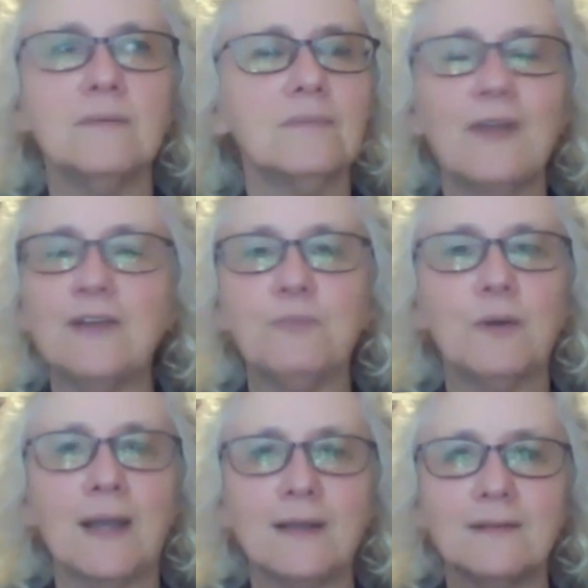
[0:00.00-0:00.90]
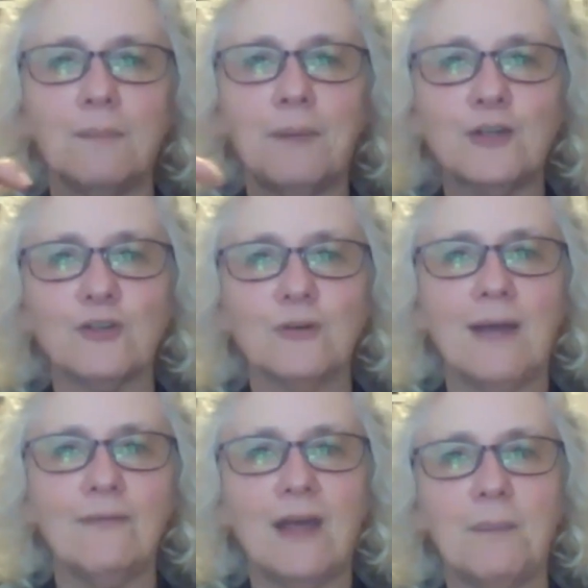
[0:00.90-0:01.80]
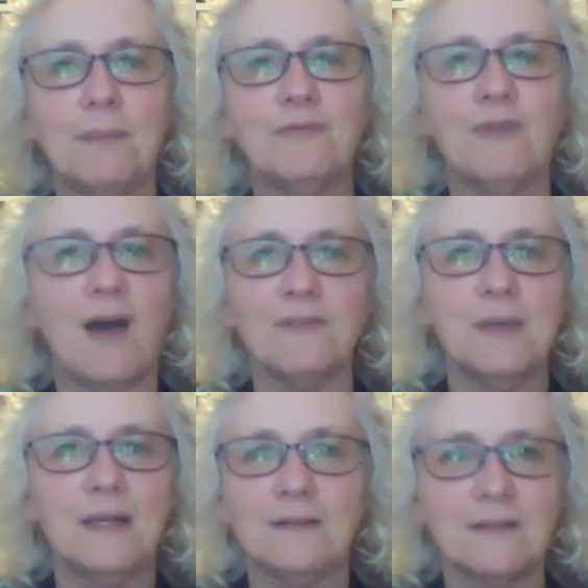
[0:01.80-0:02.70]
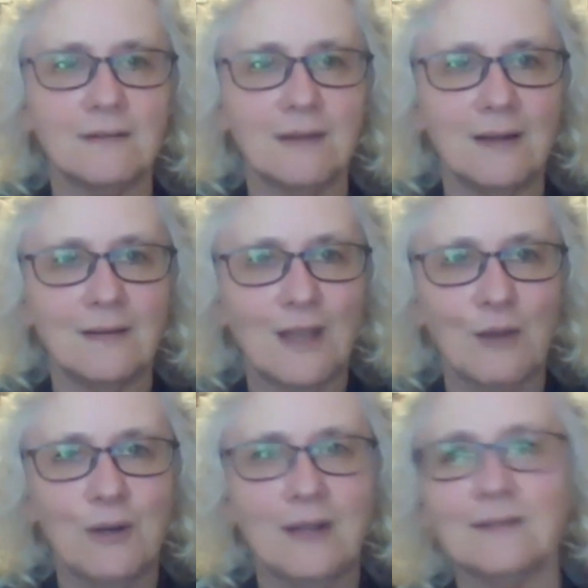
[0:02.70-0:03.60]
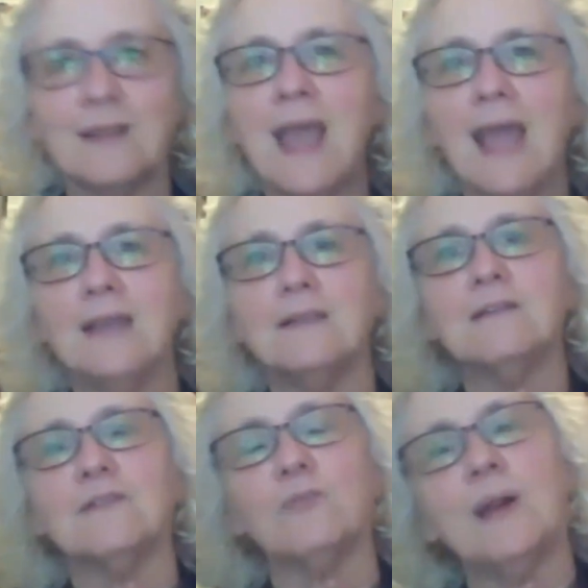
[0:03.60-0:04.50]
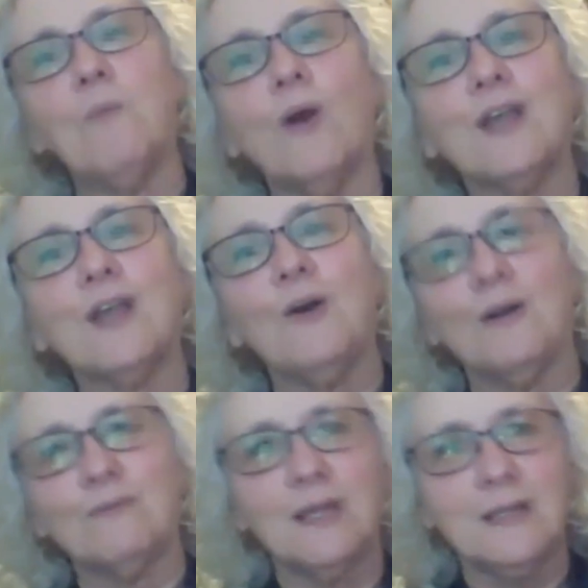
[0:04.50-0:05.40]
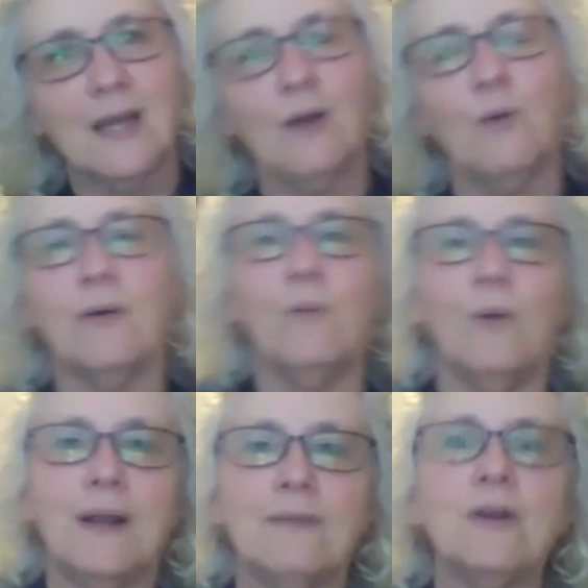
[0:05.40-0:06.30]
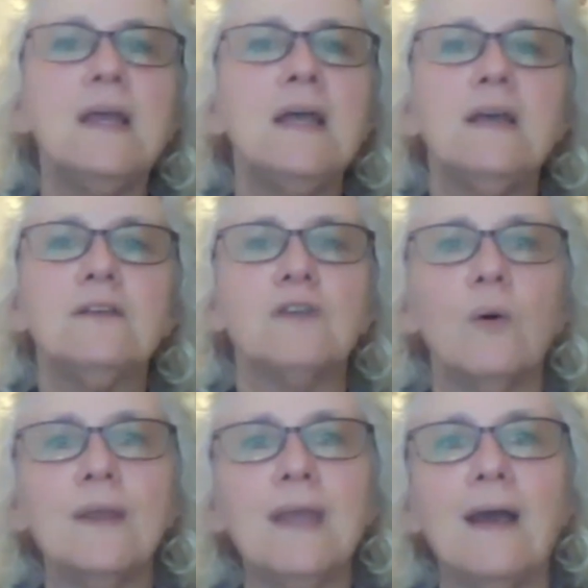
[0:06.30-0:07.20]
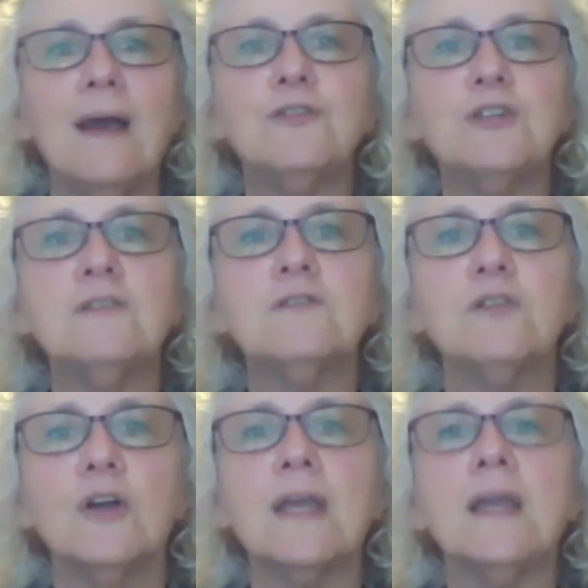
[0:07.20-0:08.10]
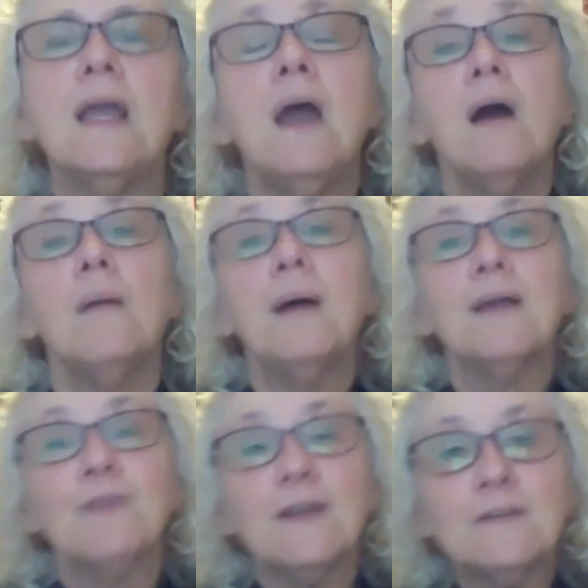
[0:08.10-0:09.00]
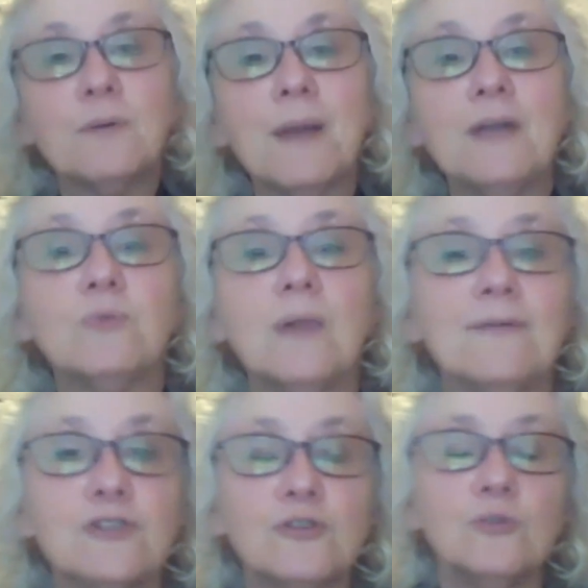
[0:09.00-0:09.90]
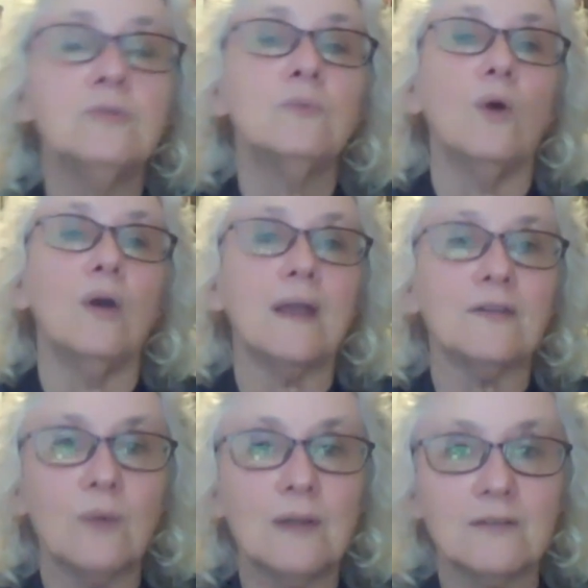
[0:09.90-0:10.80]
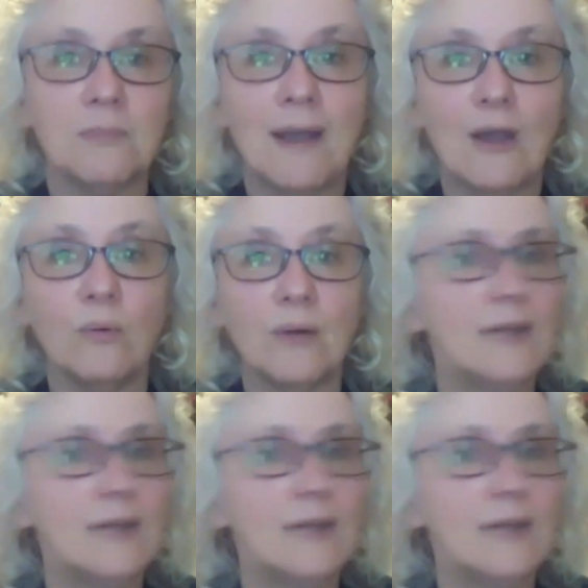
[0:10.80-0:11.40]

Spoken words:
Facebook, I could take a picture and have that up in 5 minutes. There it is. Hey, this is what I'm working on right now, or whatever. So yeah, if she's looking, my Facebook page will have student work as well as my own.